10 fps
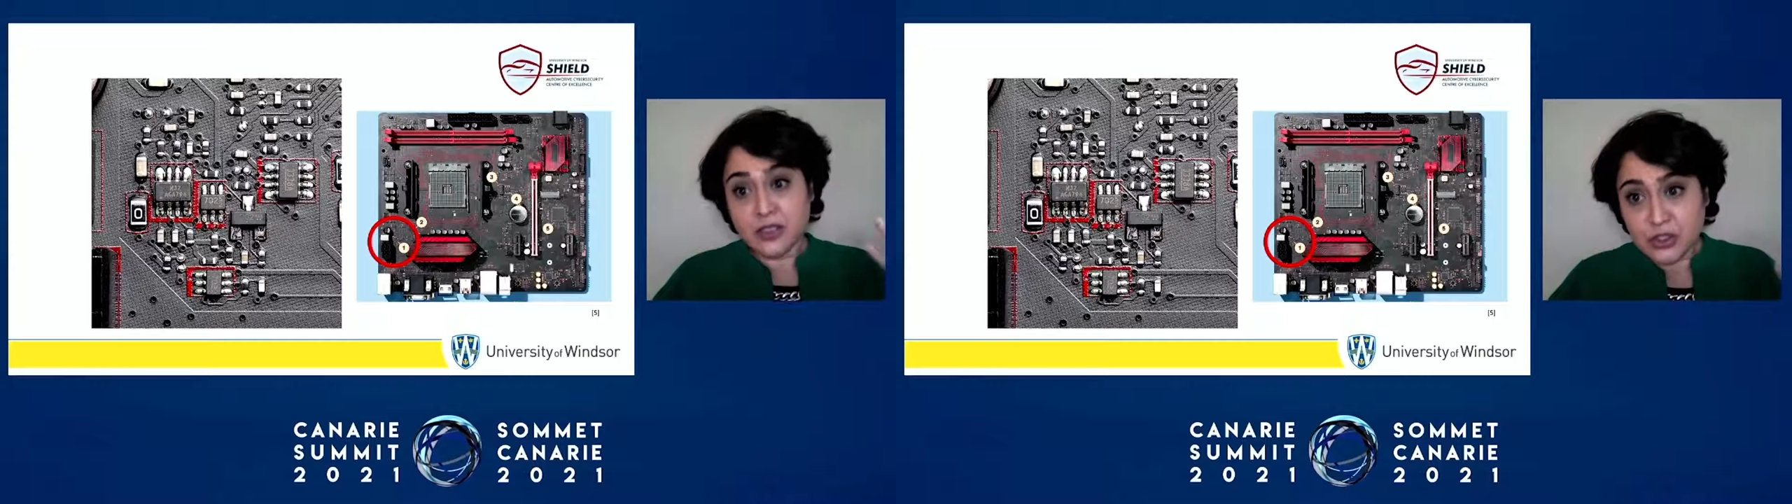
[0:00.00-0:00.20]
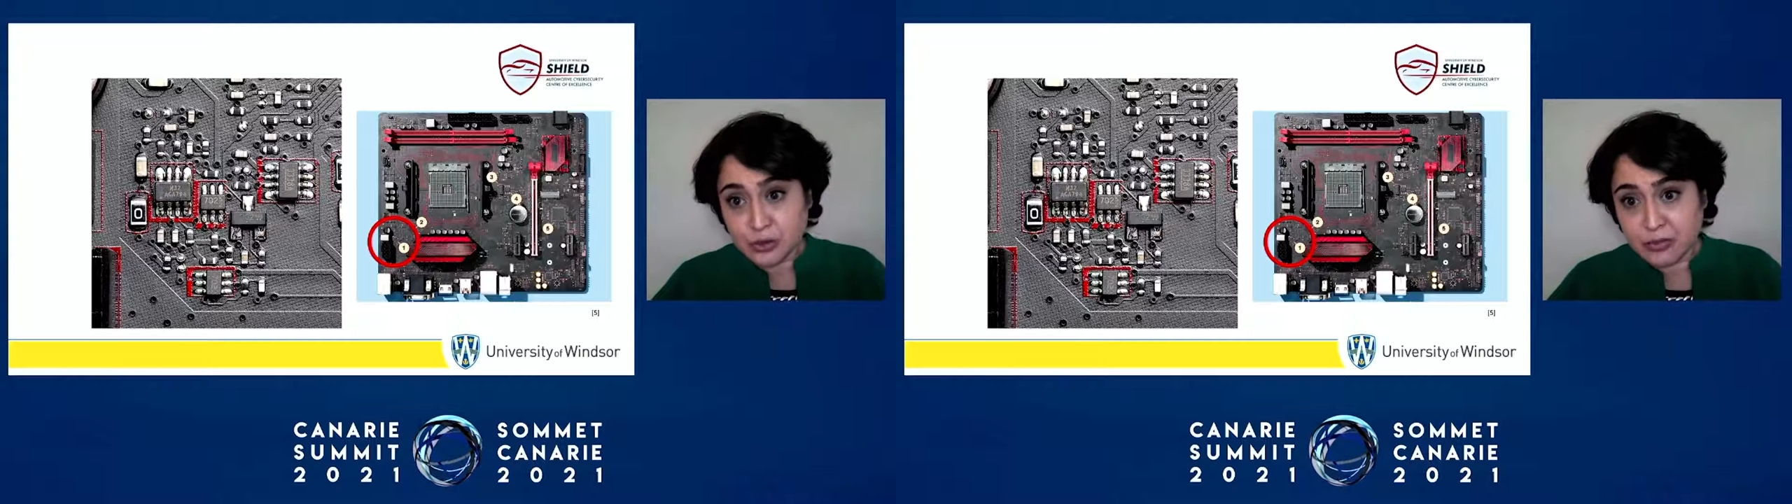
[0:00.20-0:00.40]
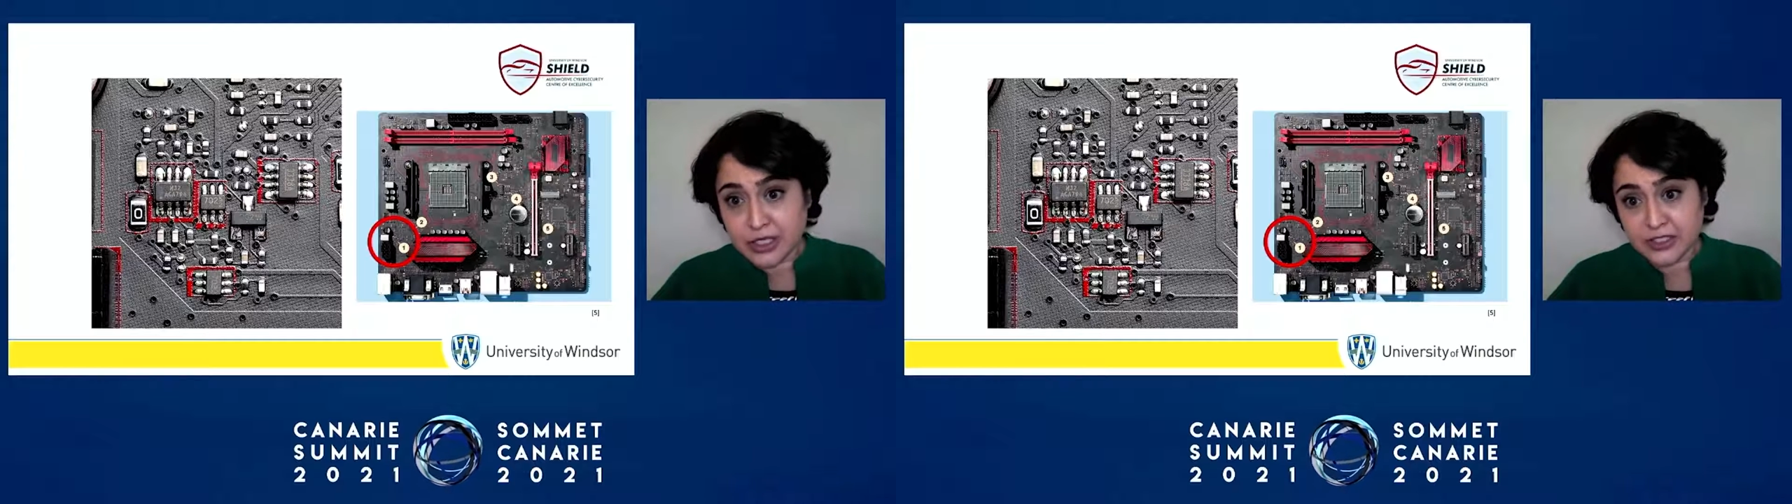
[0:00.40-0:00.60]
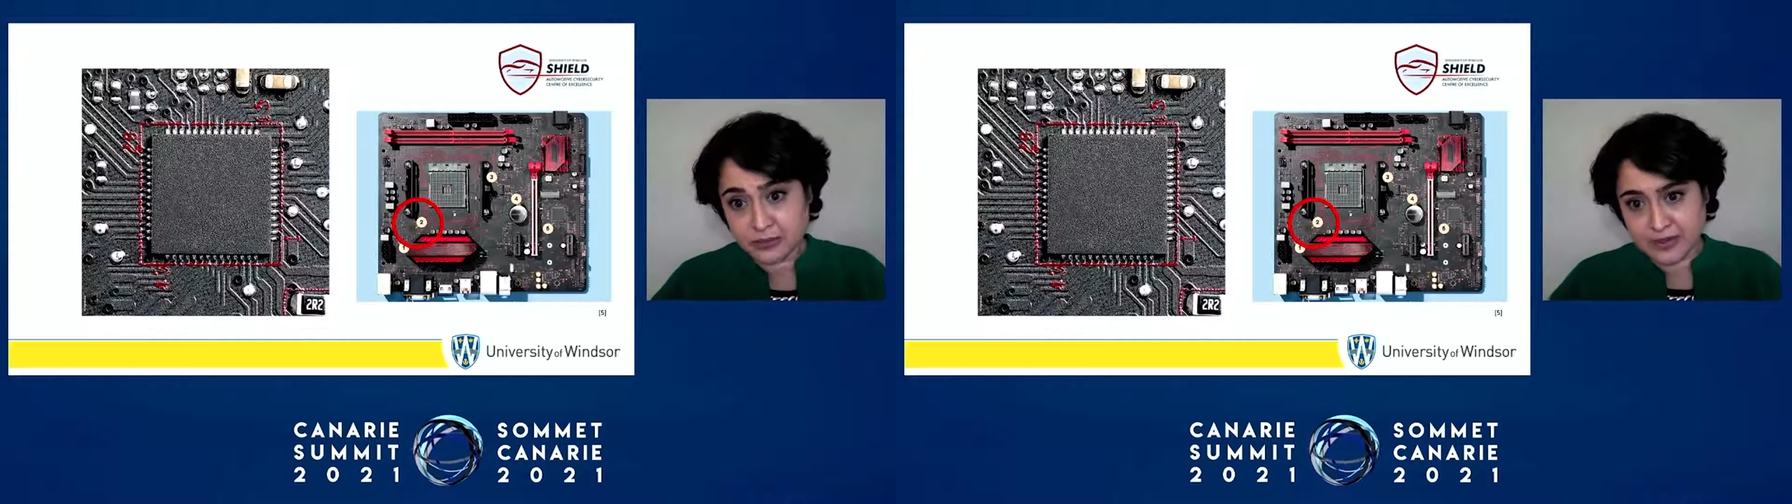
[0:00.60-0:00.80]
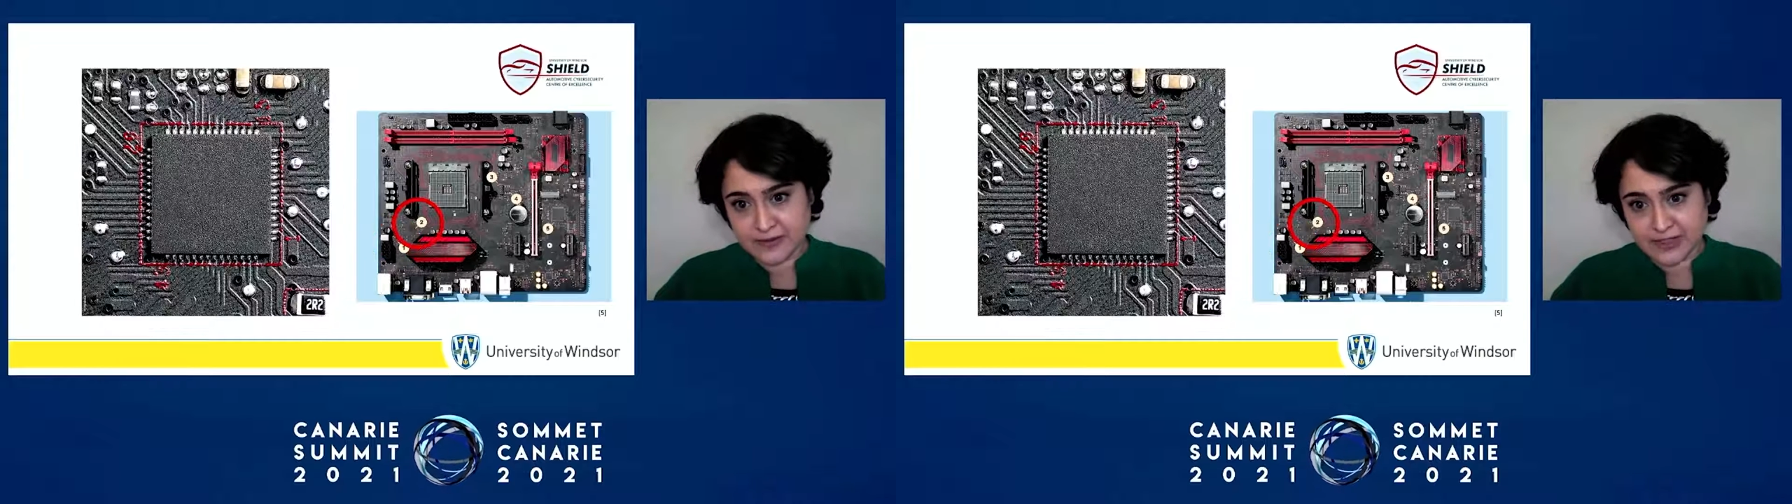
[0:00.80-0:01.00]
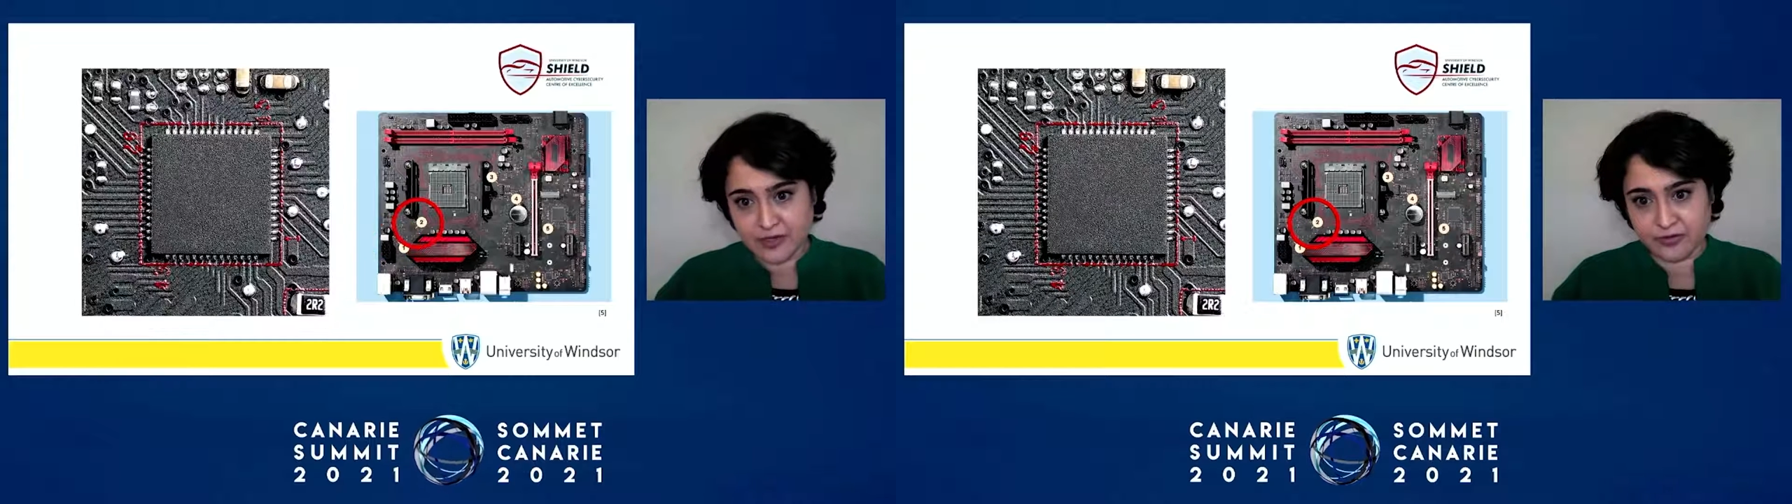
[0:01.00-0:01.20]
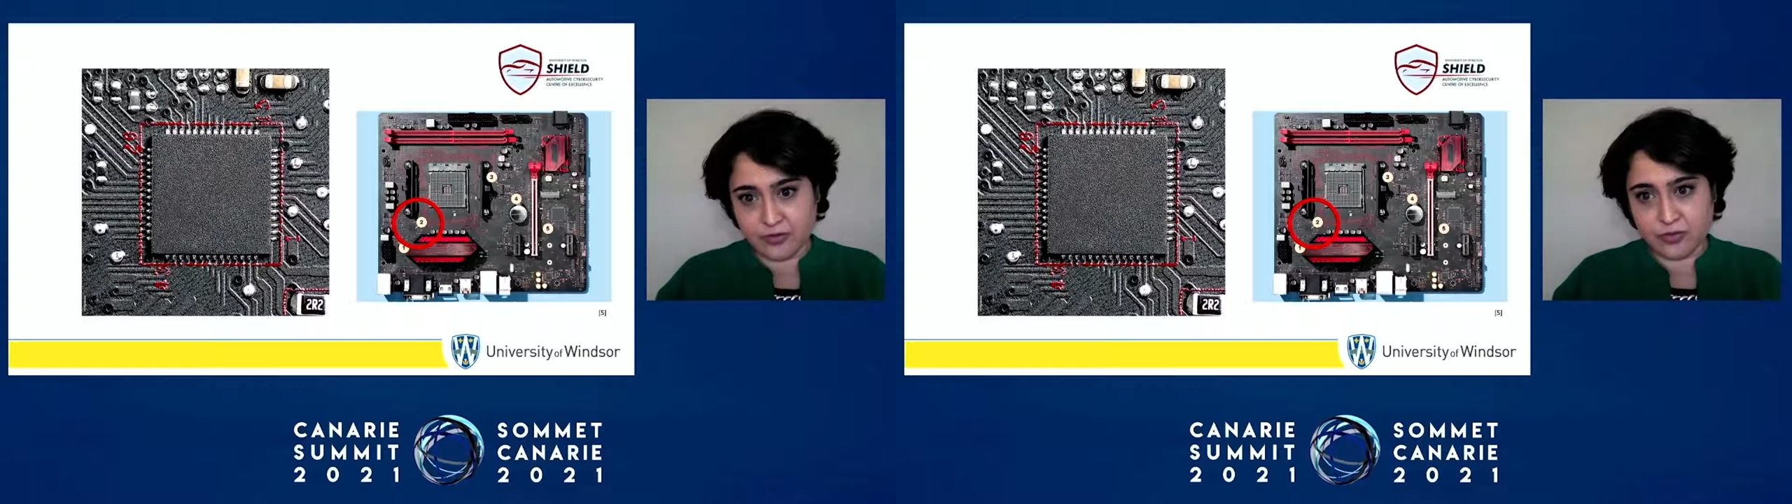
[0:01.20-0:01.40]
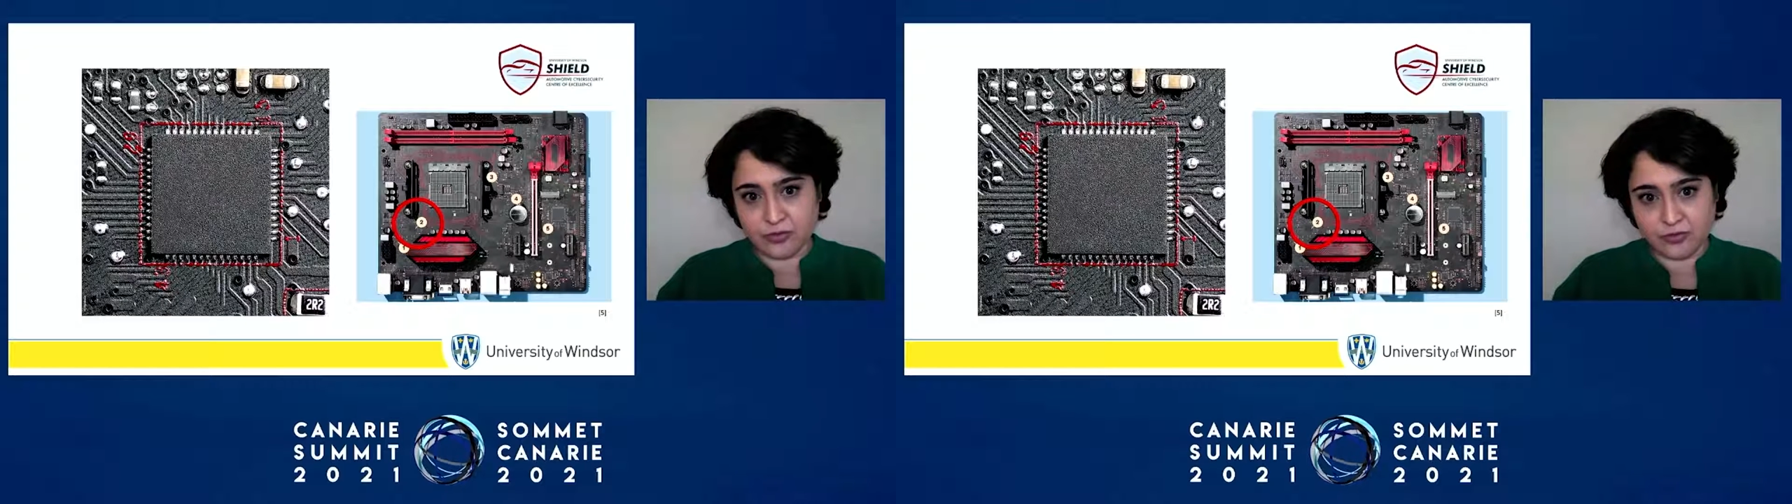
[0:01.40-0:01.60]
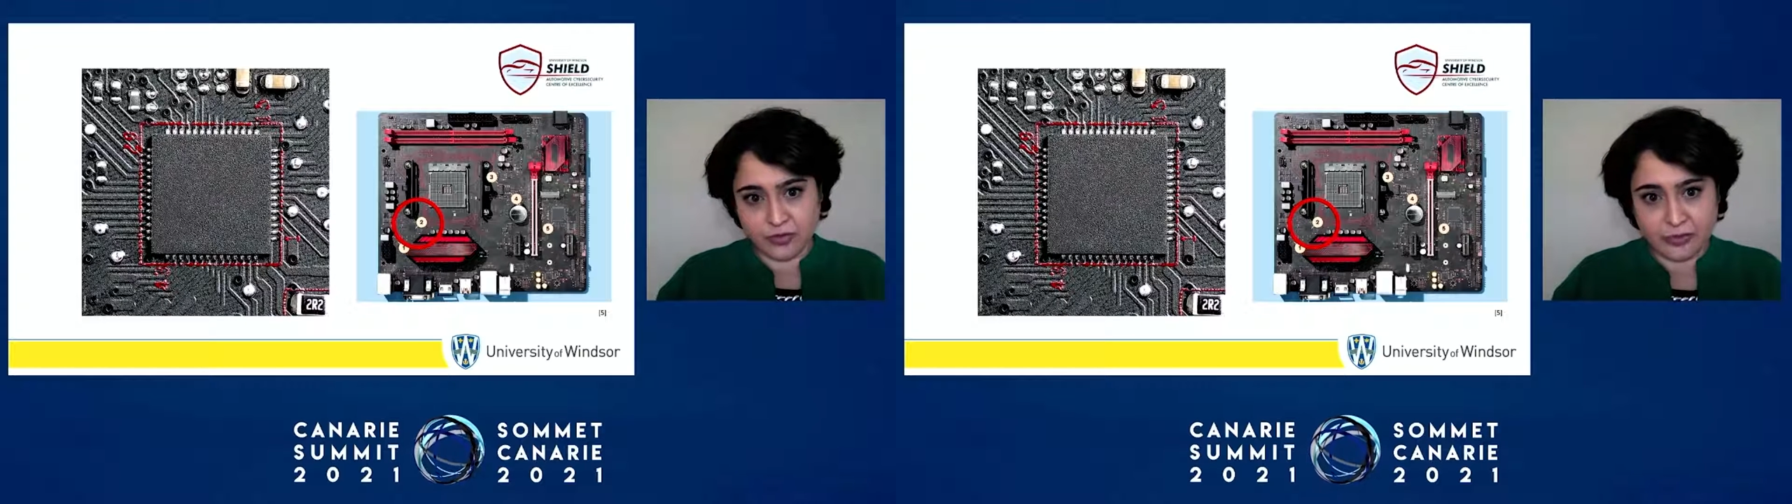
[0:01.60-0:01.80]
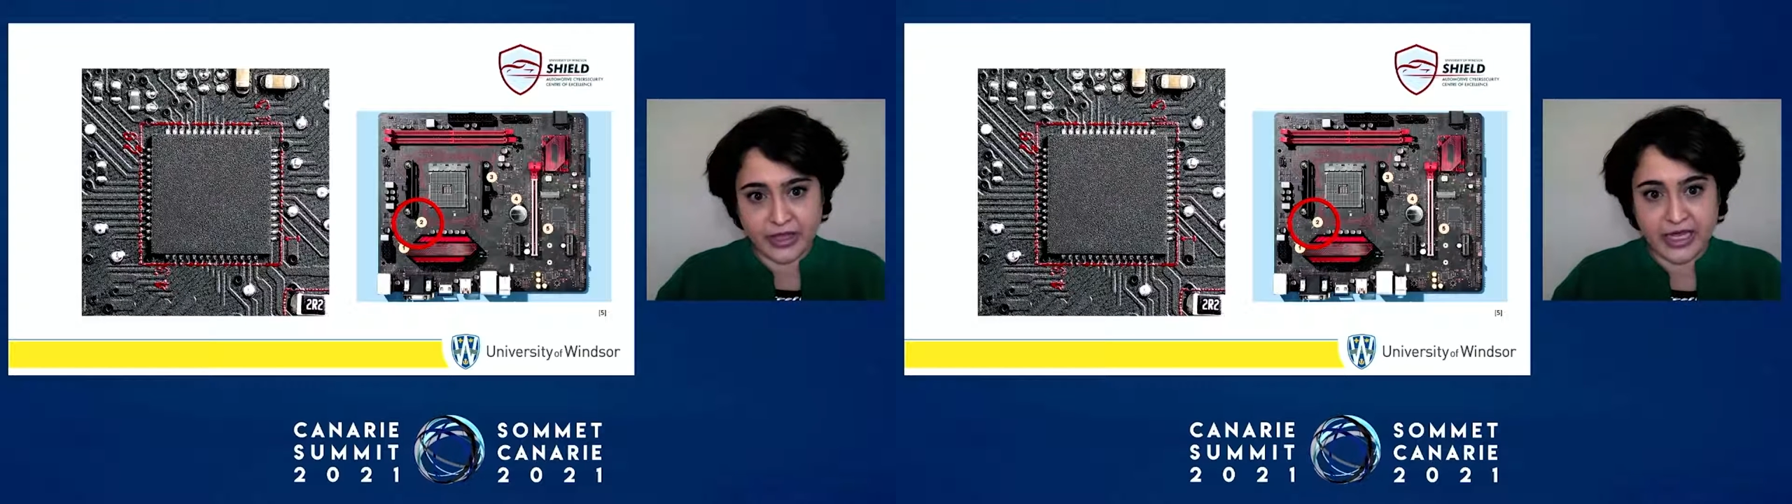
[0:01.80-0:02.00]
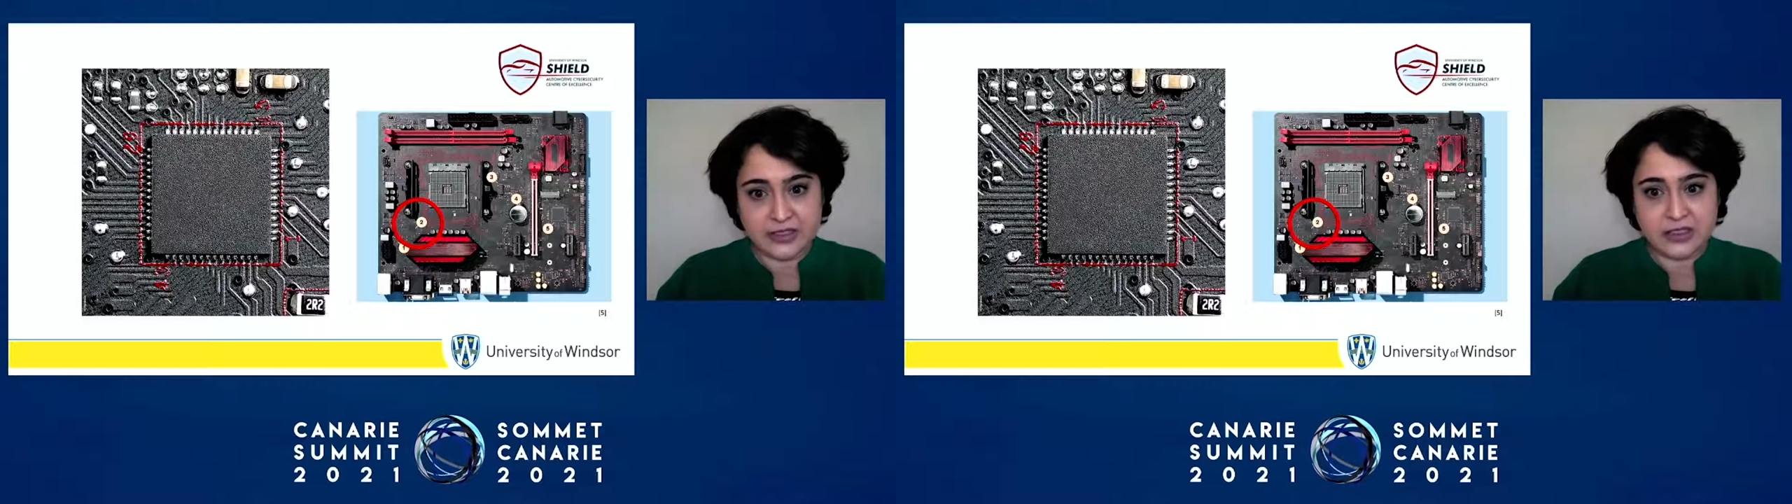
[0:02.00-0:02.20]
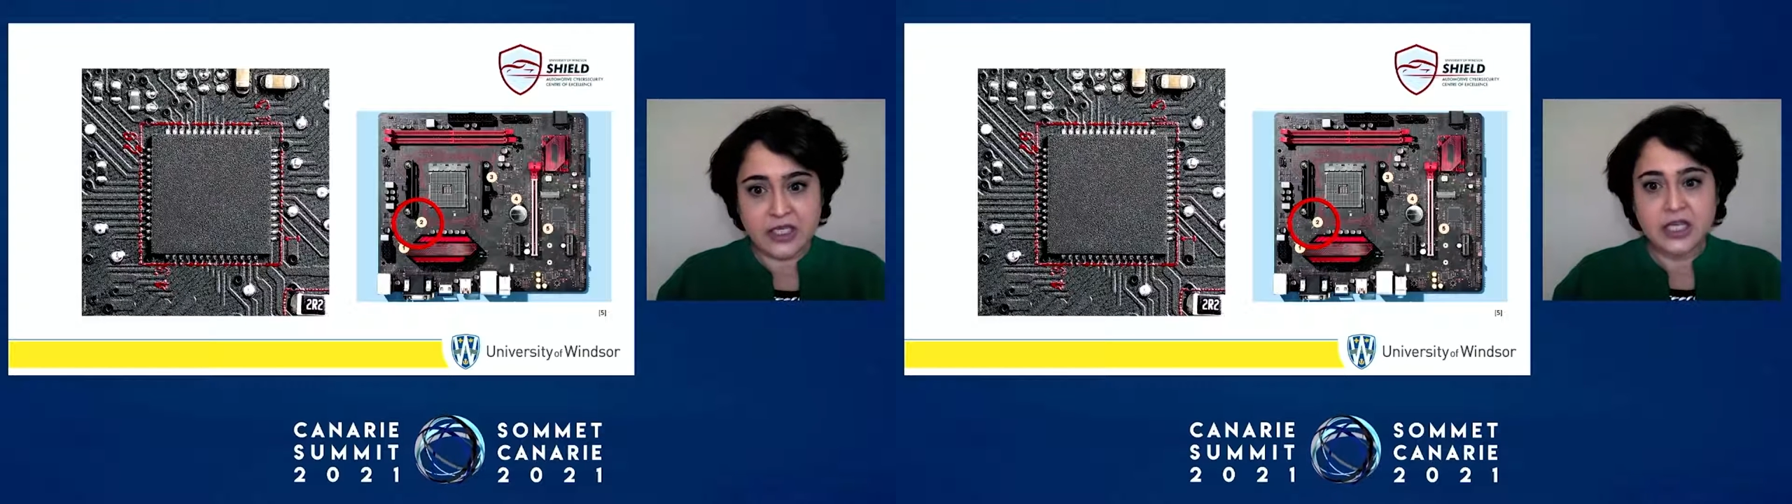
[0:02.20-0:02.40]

you might be safe from that.